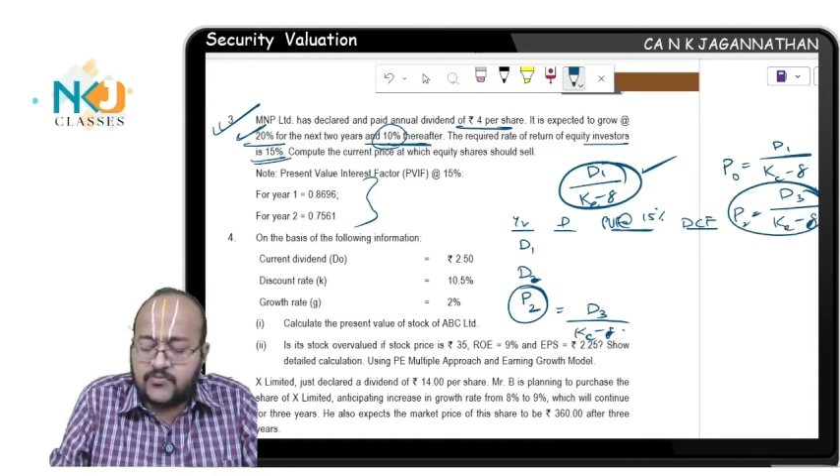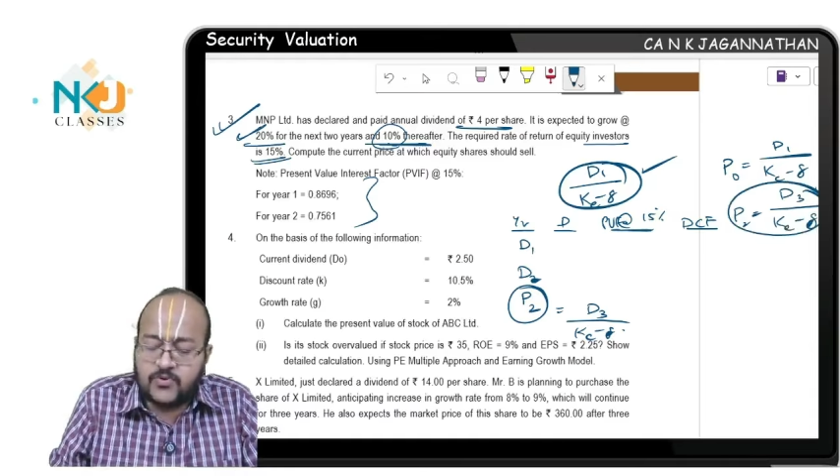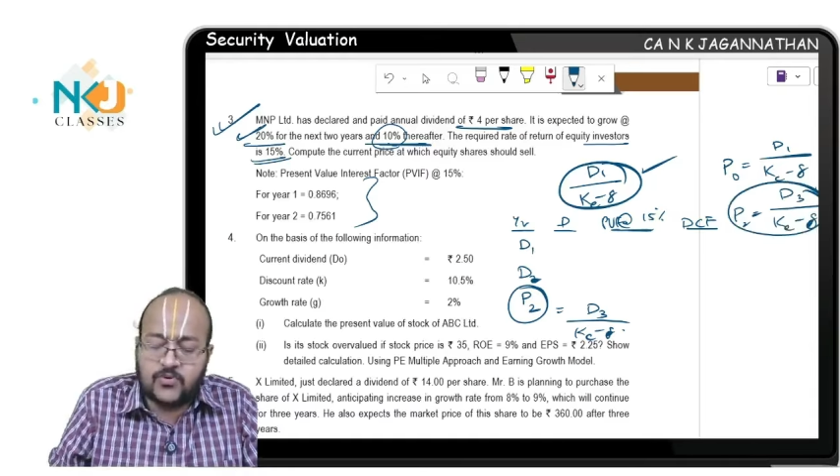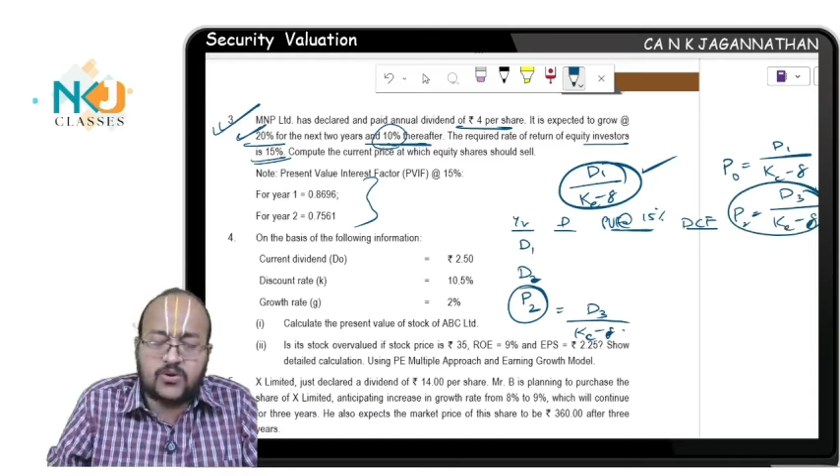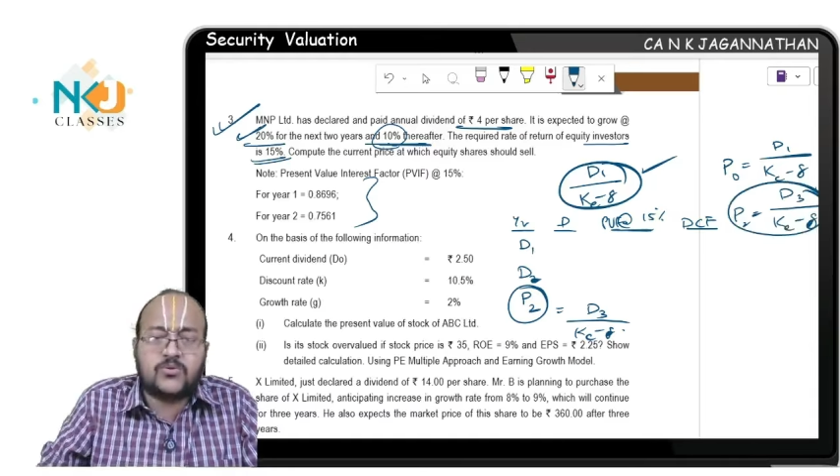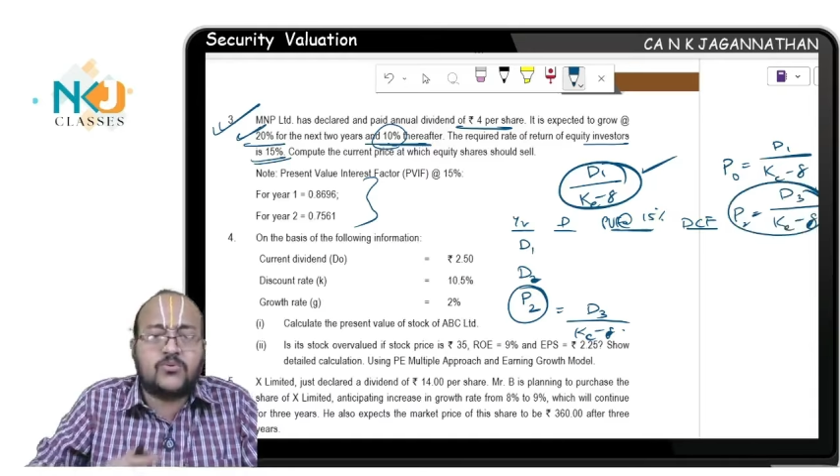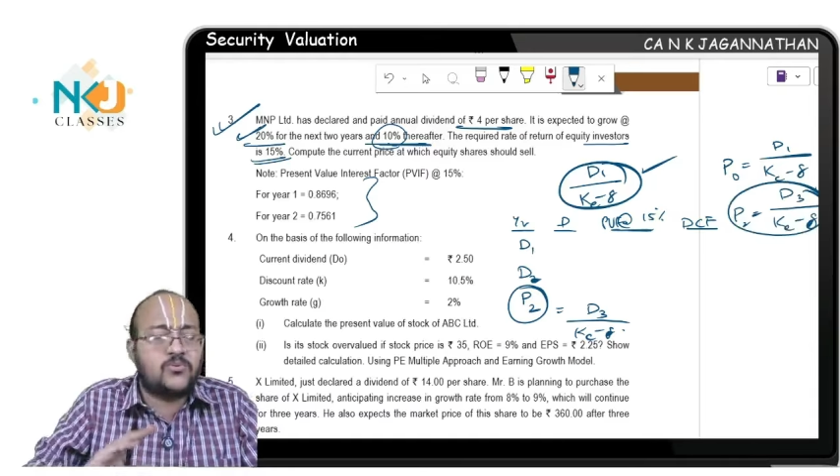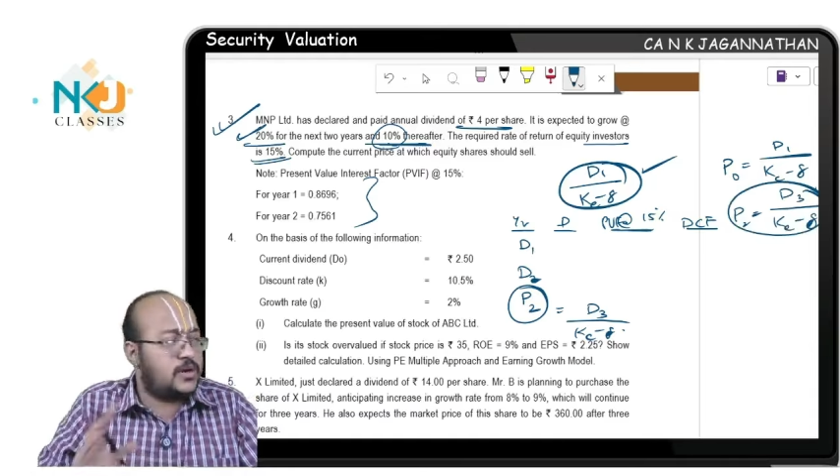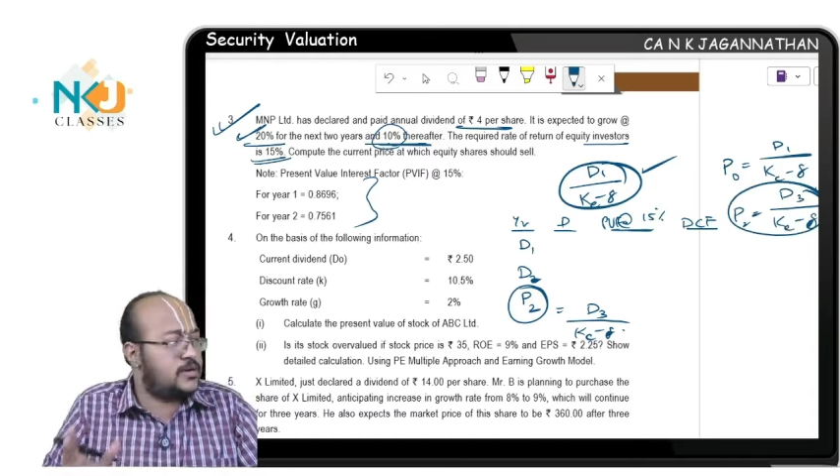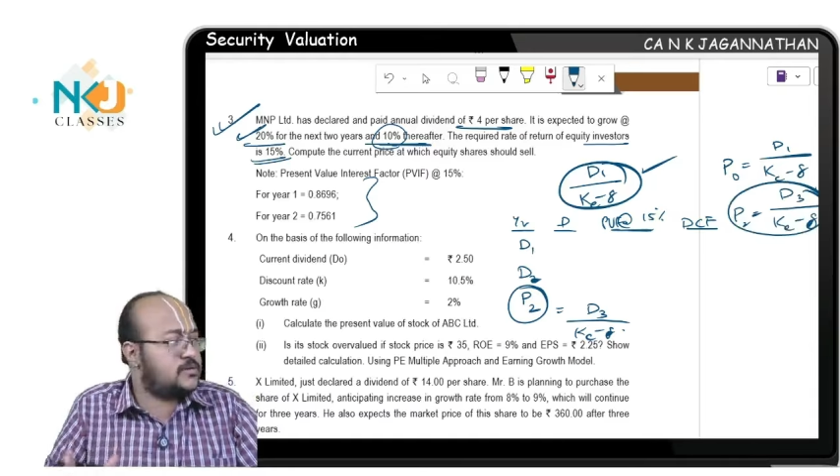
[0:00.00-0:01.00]
if you want
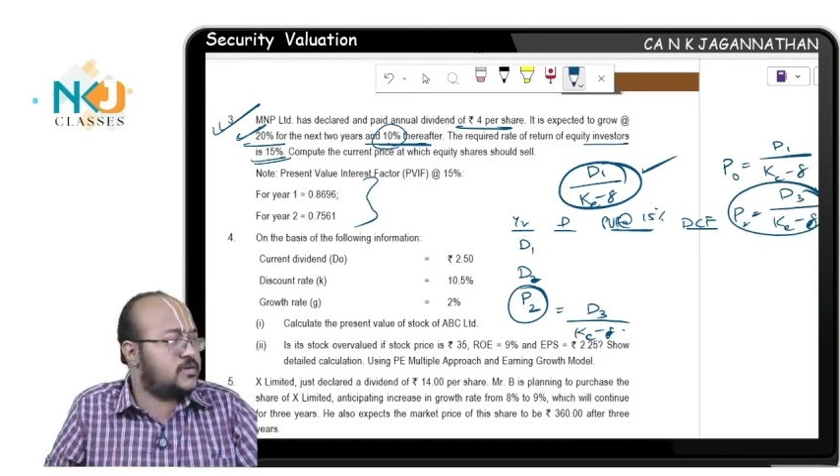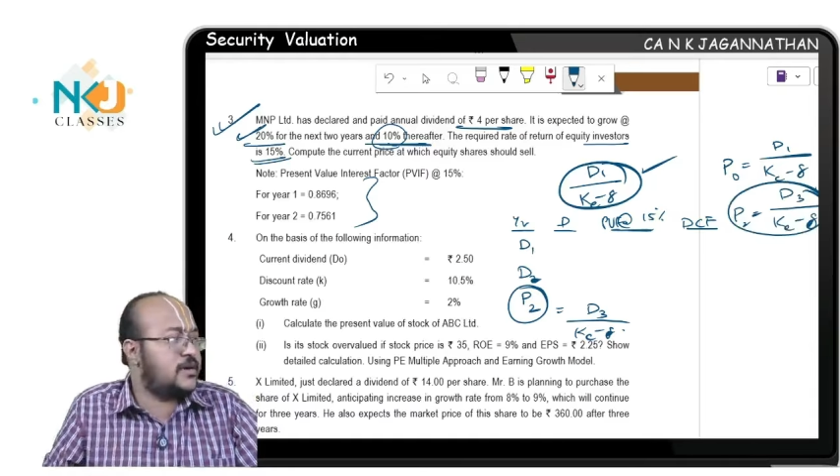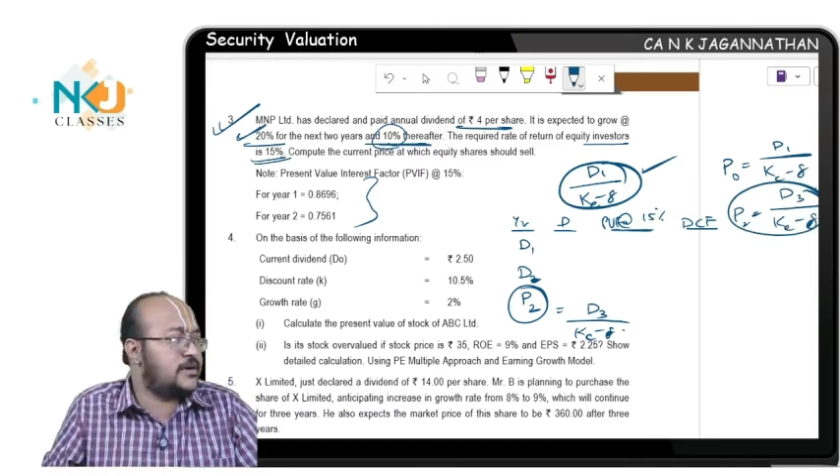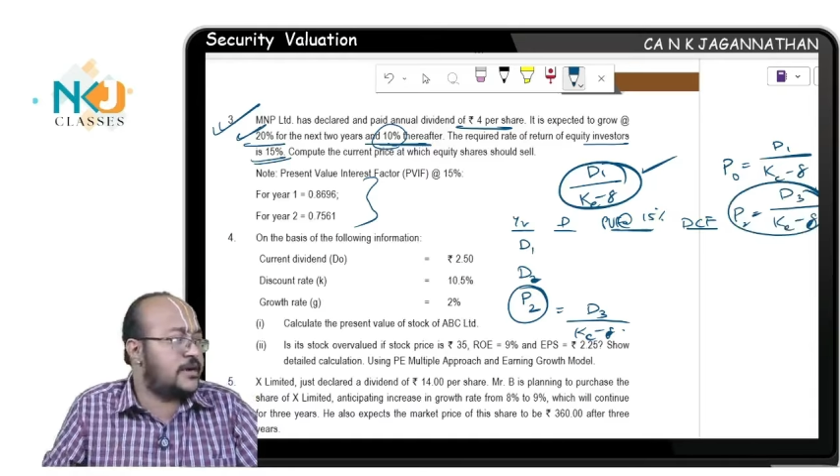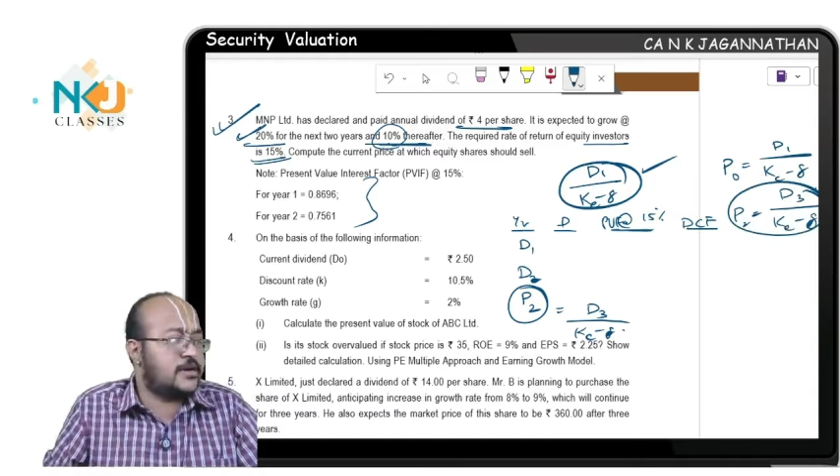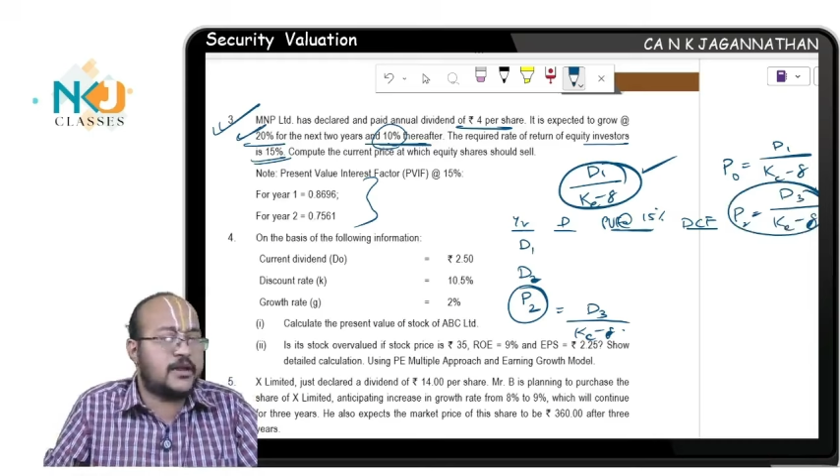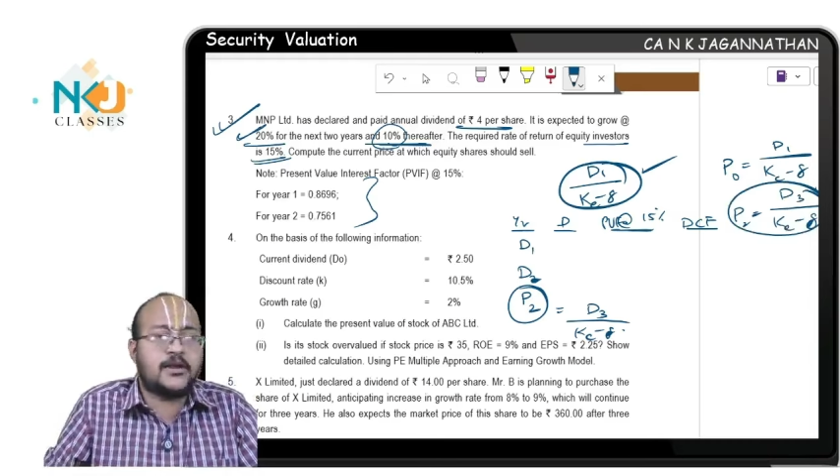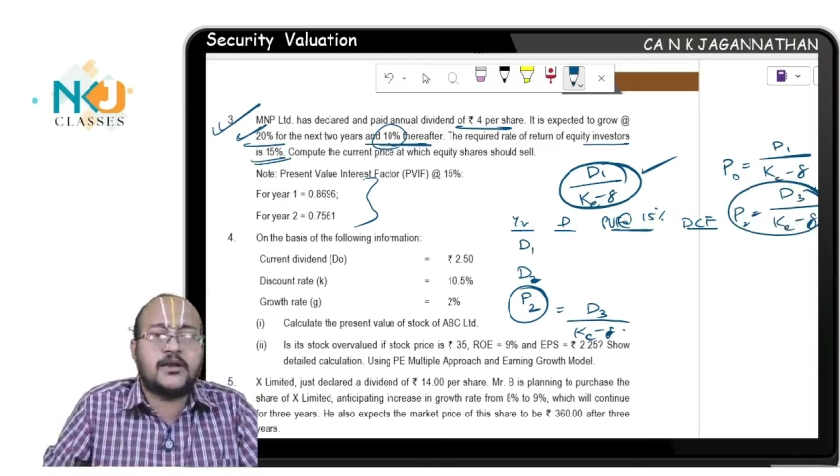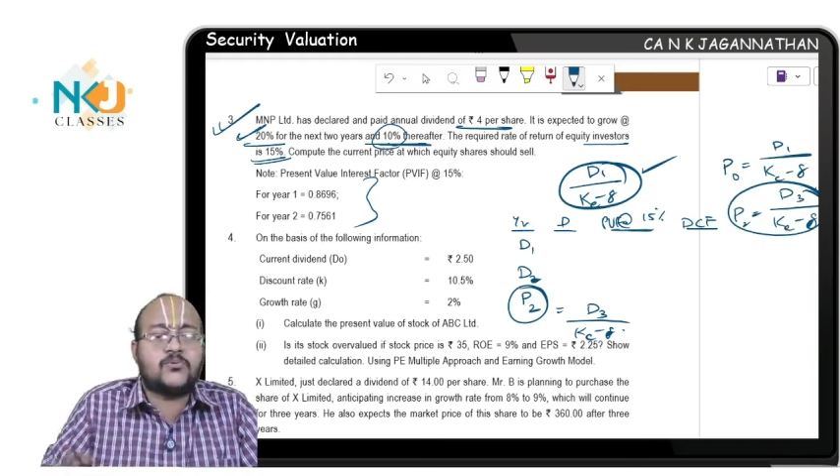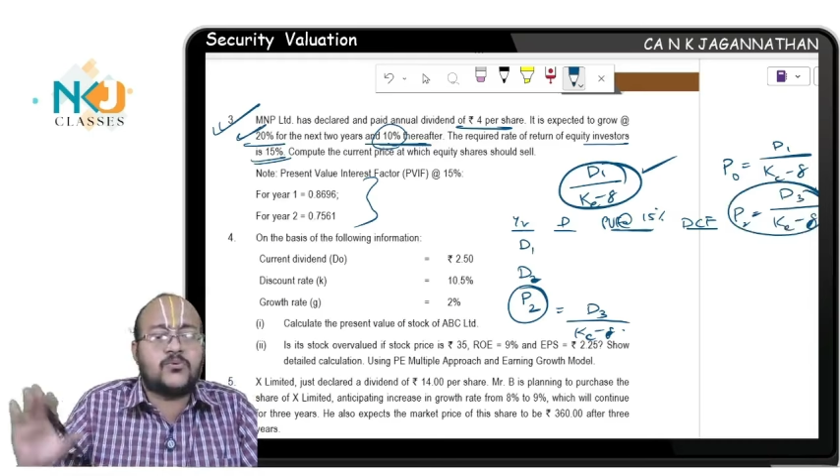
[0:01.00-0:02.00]
to understand it detailedly,